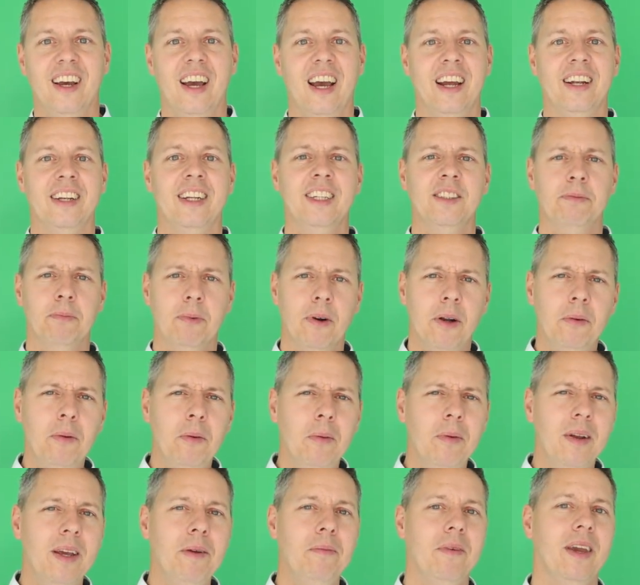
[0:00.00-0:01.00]
And this
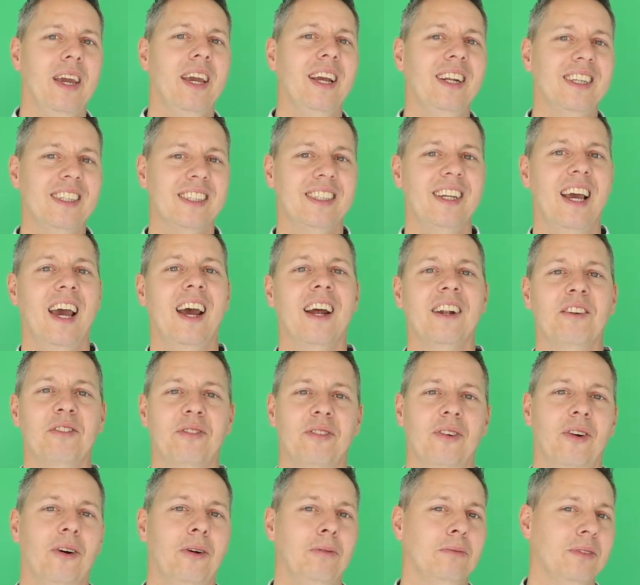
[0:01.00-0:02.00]
probably means that
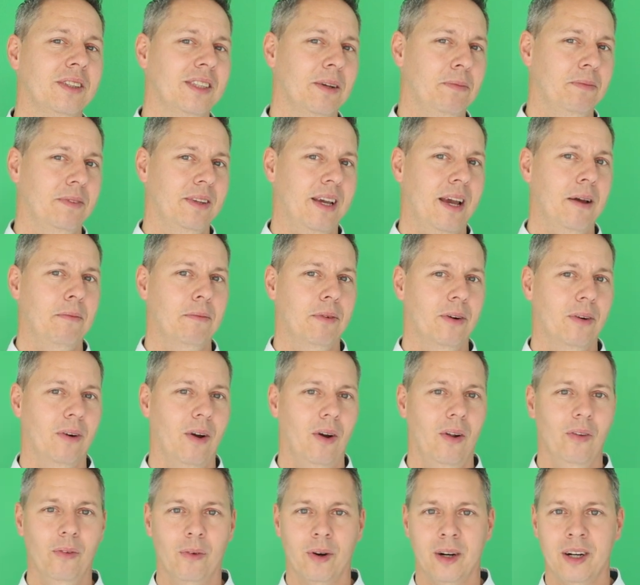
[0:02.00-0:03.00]
from September
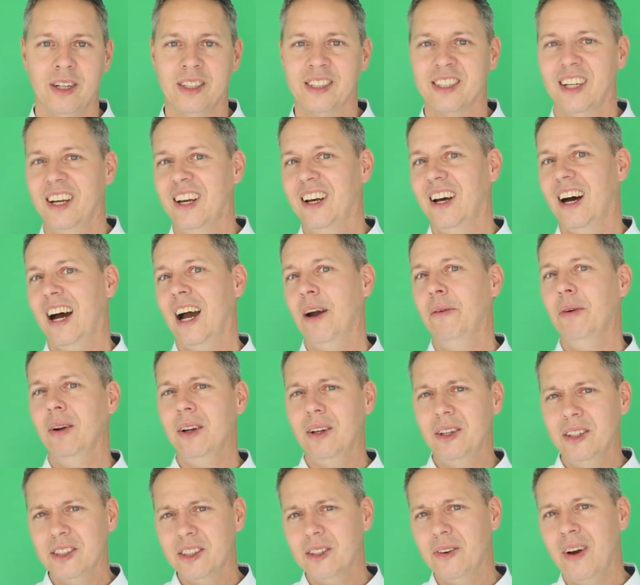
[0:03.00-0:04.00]
onwards, I will
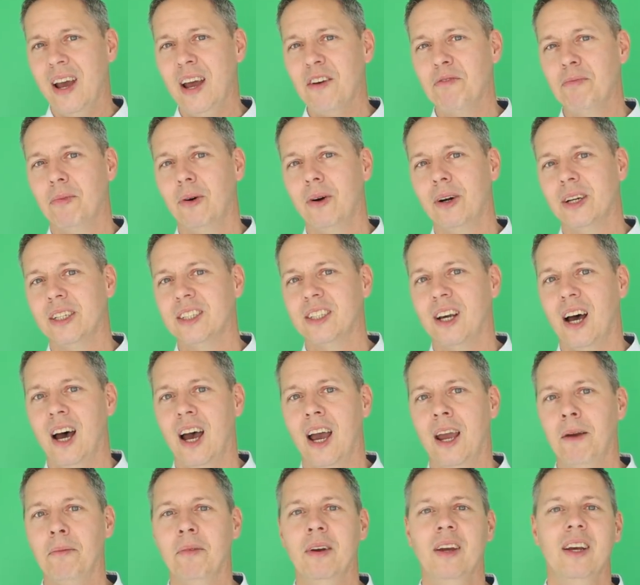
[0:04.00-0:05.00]
also have more
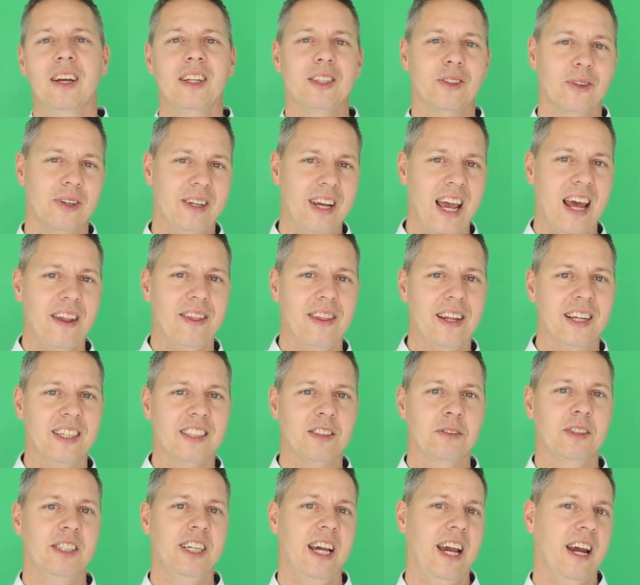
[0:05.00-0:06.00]
time to get
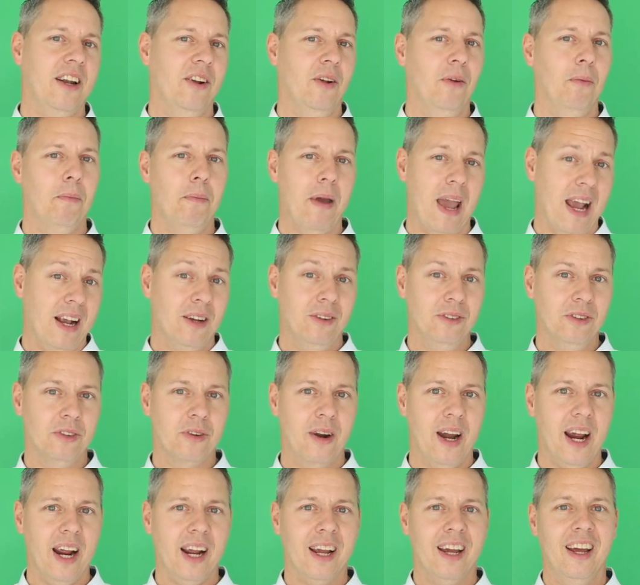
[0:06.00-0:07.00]
this channel back on
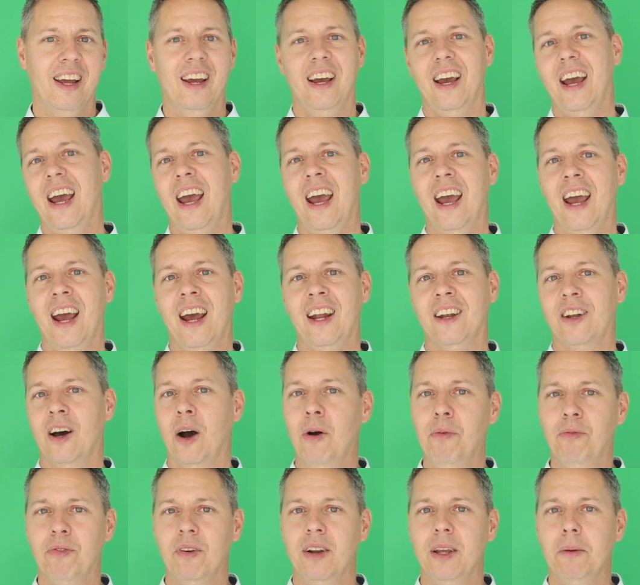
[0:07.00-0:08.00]
track and
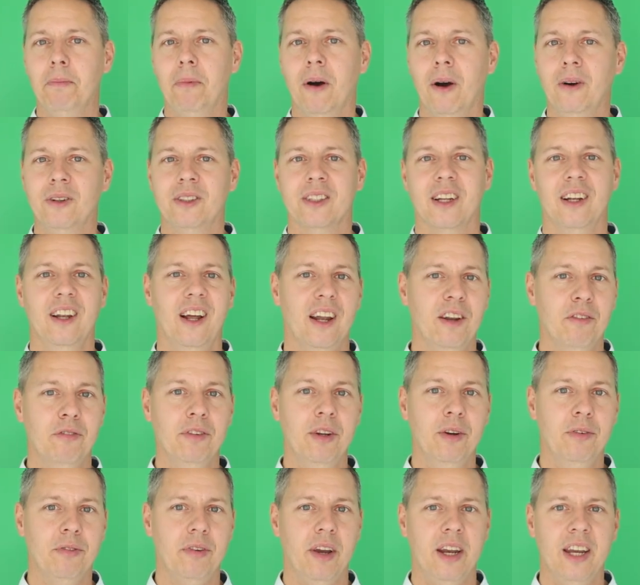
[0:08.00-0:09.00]
hopefully post a lot of
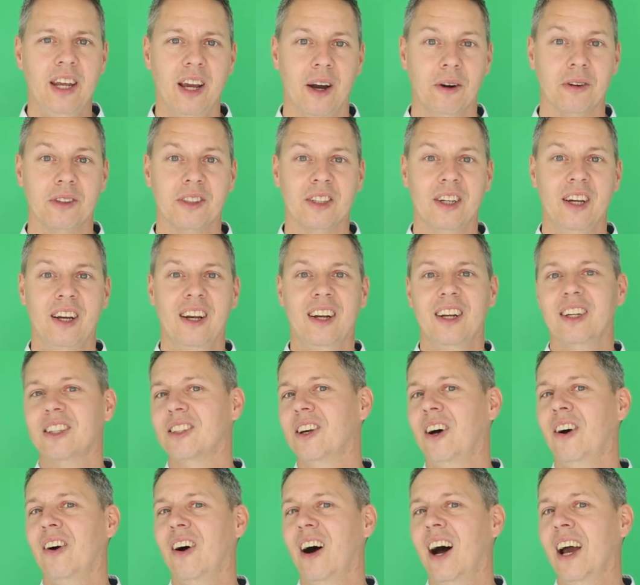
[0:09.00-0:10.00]
new videos.
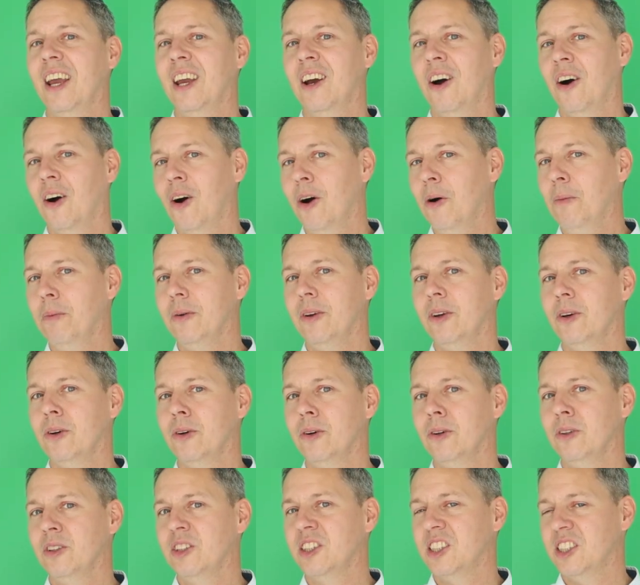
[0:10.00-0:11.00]
So I hope
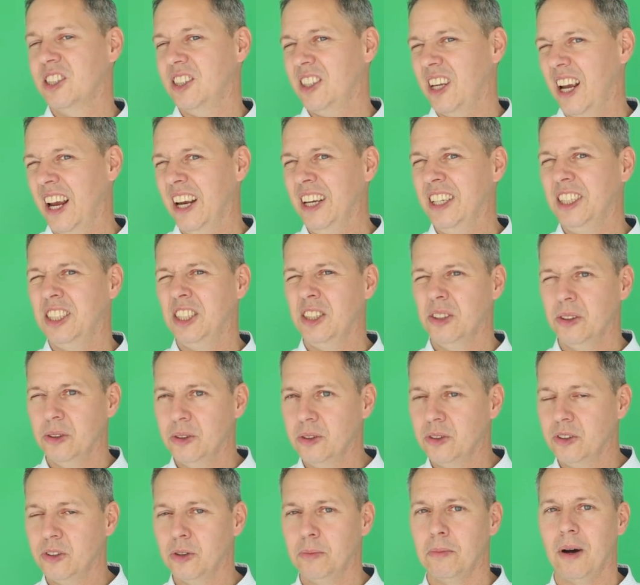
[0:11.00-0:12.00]
you'll stay
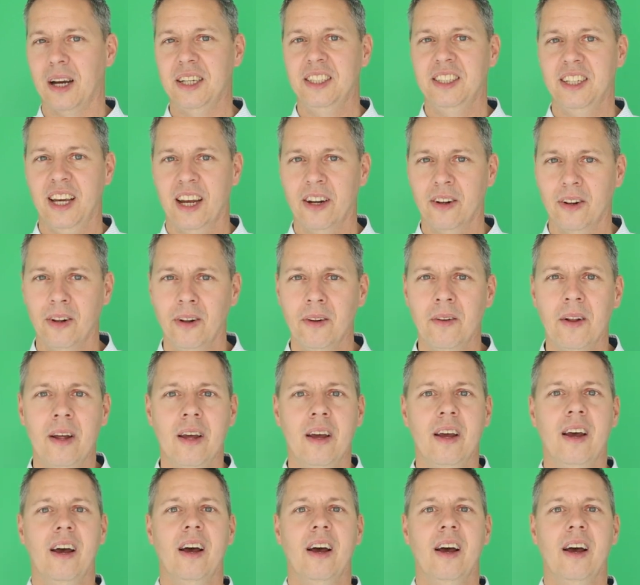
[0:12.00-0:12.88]
tuned to my channel.